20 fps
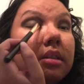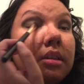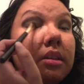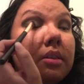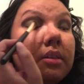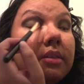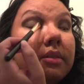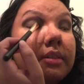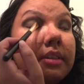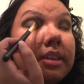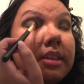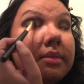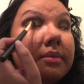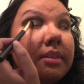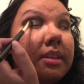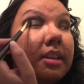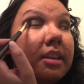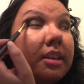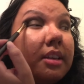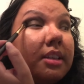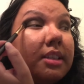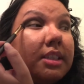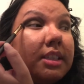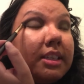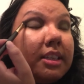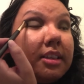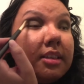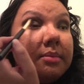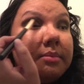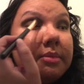go over it with a
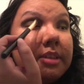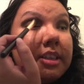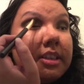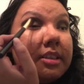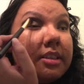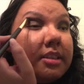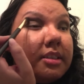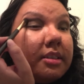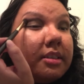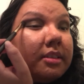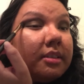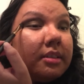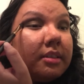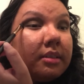concealer brush.